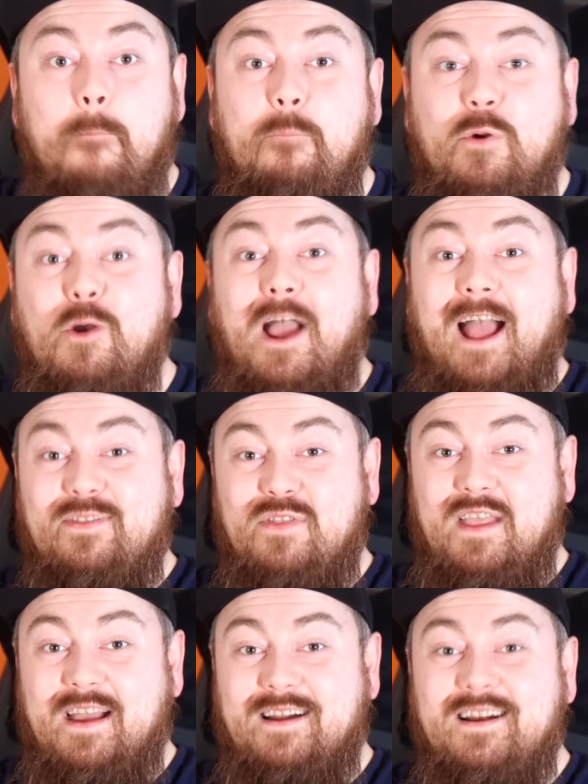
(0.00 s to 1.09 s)
put in
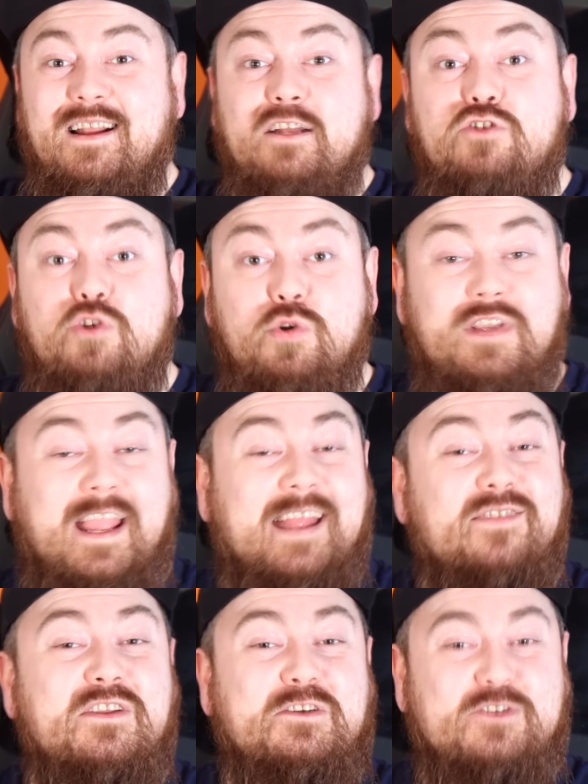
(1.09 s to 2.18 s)
there to
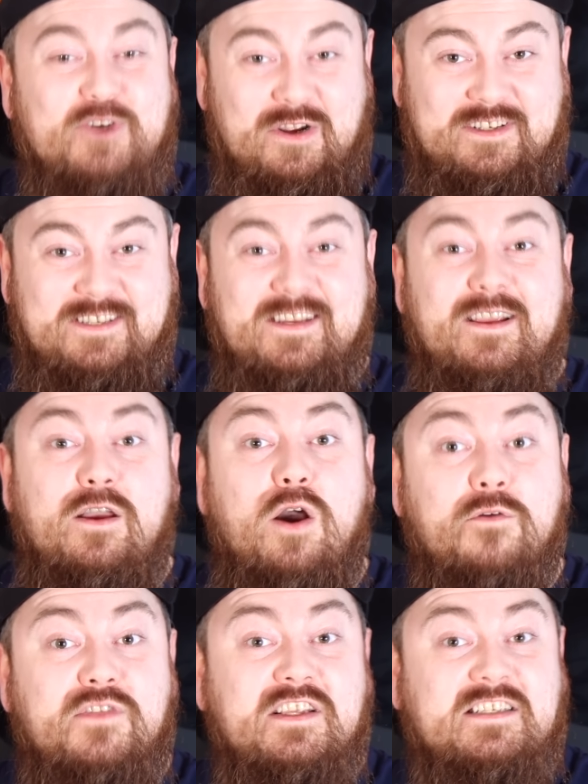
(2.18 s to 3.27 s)
gain the trust
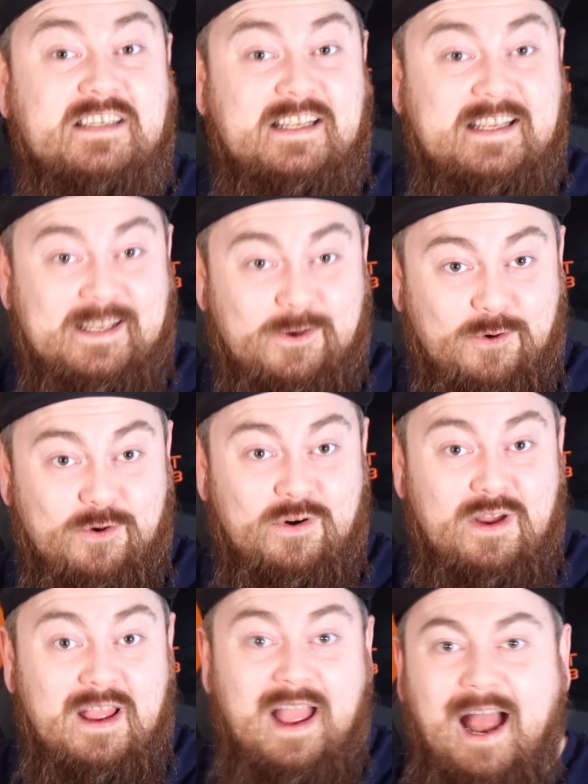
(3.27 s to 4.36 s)
of the CEO.
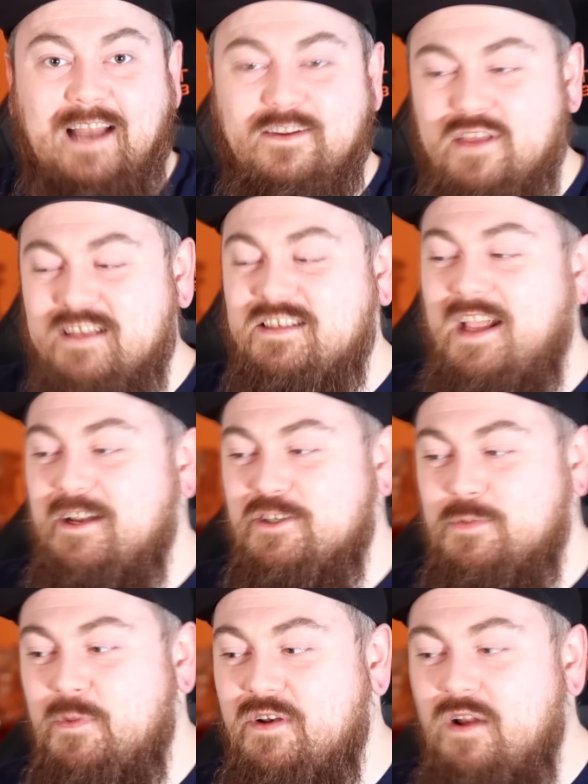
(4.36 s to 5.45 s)
And this
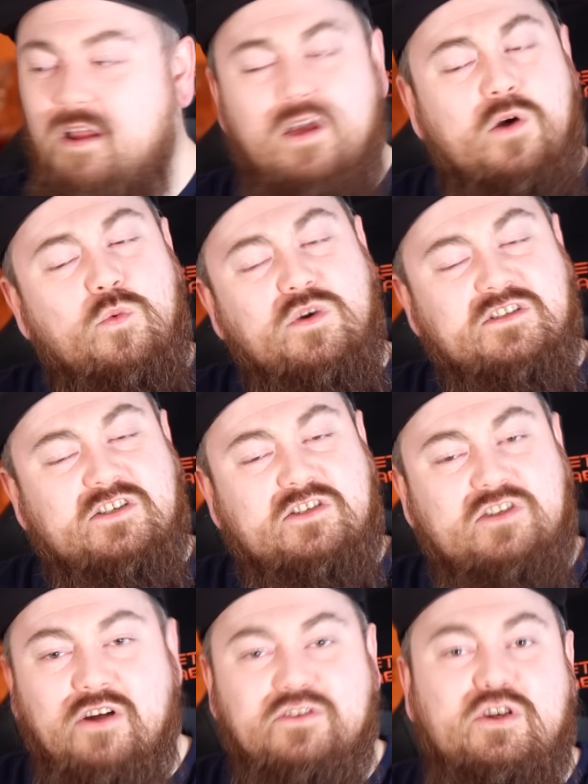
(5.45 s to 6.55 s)
henchman was
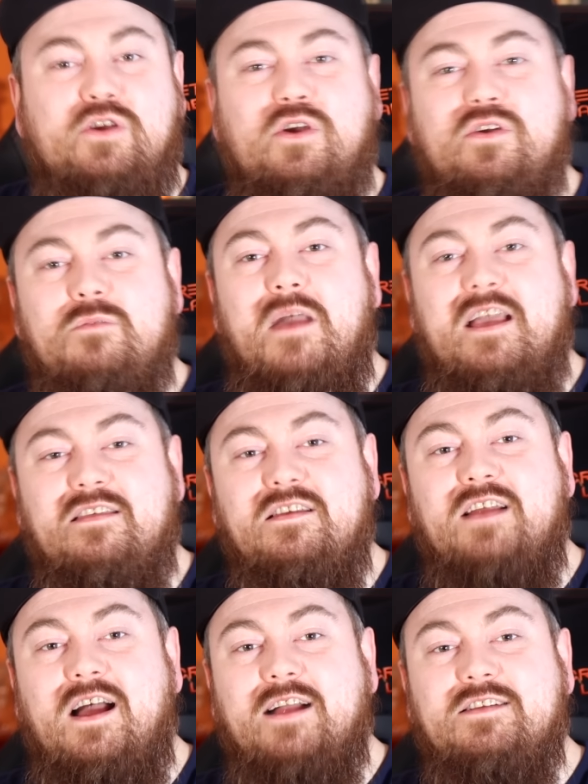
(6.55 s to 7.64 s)
such a good method
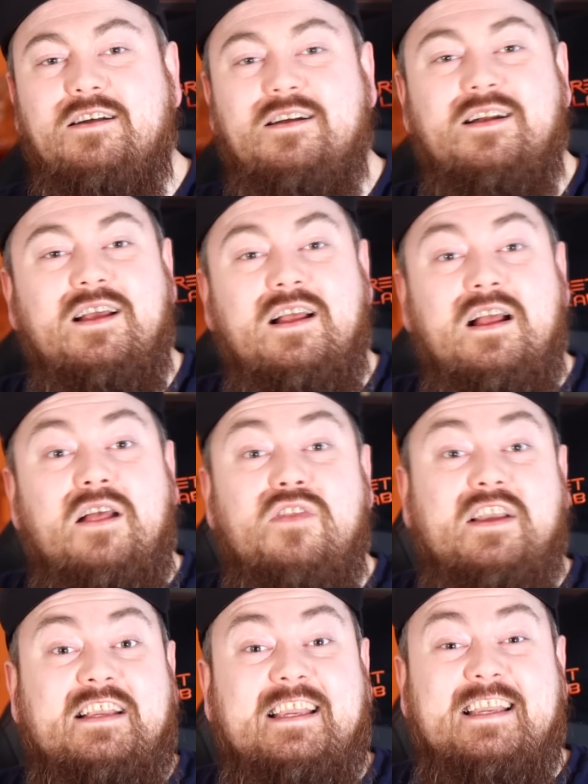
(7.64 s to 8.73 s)
actor
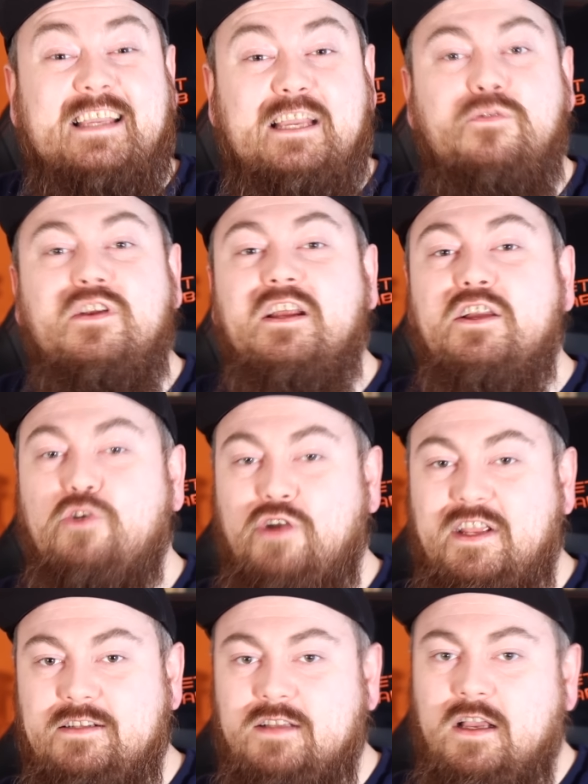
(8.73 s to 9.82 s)
that he even
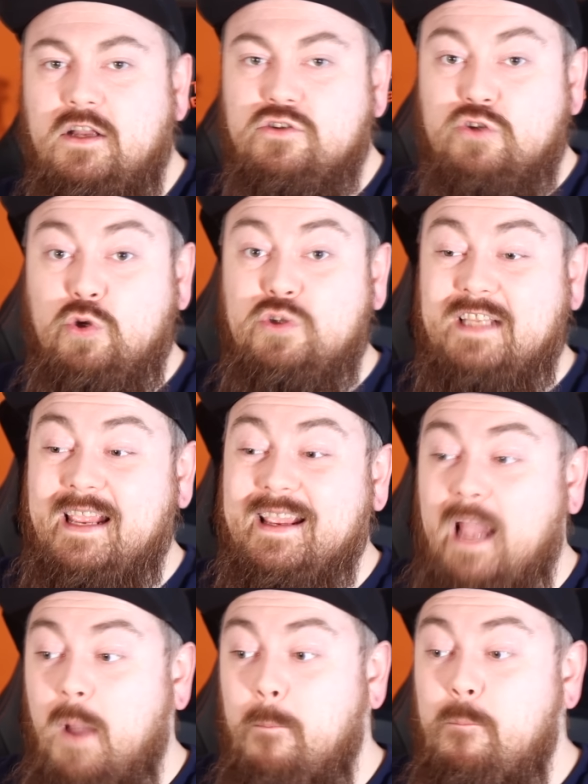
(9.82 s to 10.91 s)
agreed to
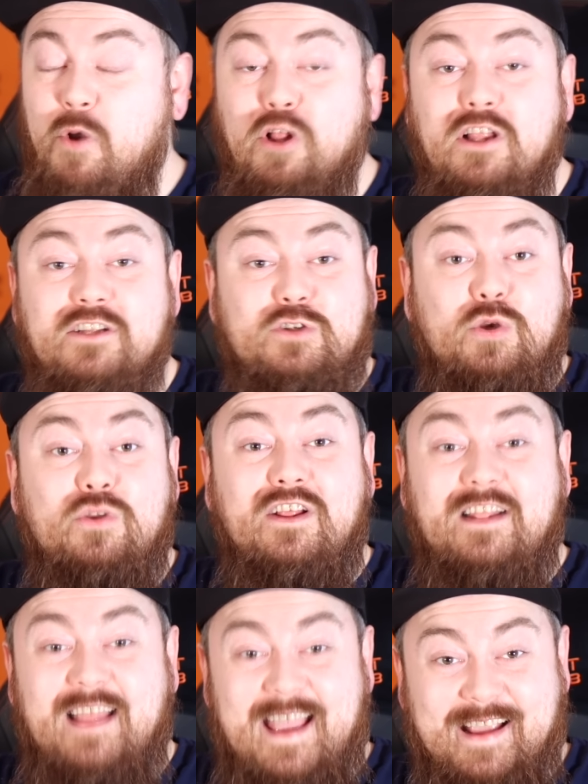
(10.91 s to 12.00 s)
take a bullet to the
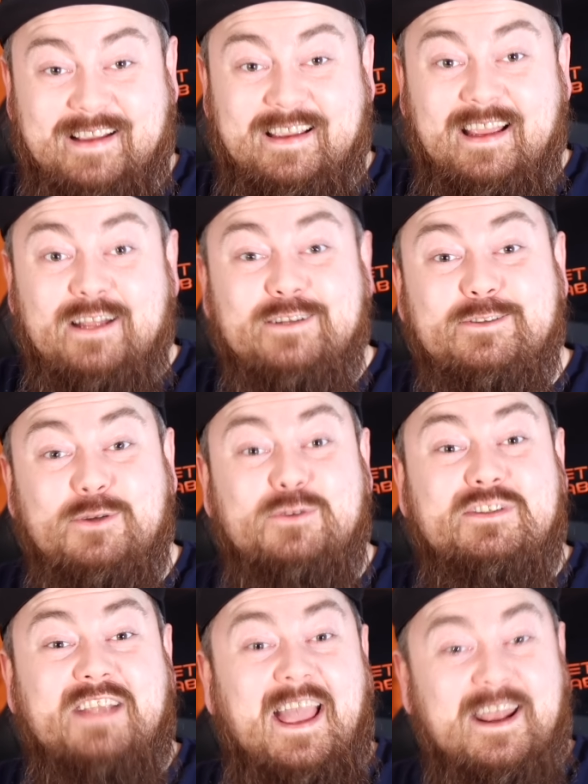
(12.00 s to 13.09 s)
leg to
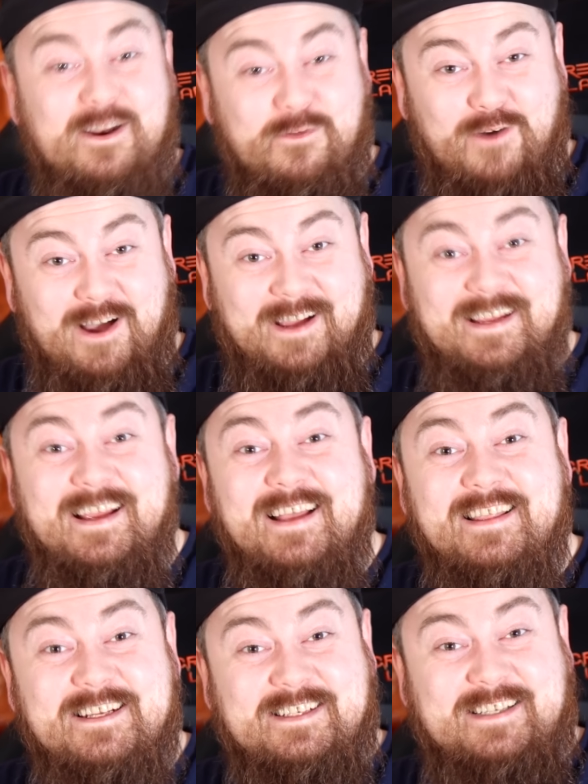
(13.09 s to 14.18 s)
terrify
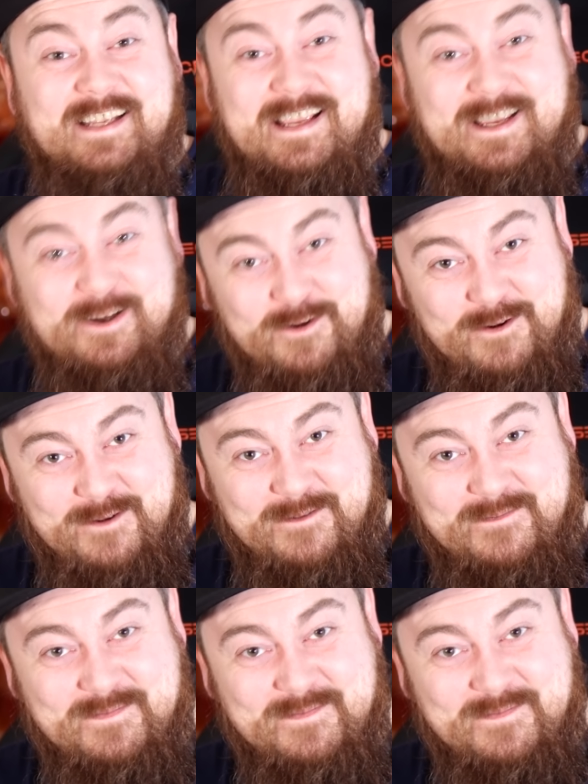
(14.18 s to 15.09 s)
the CEO.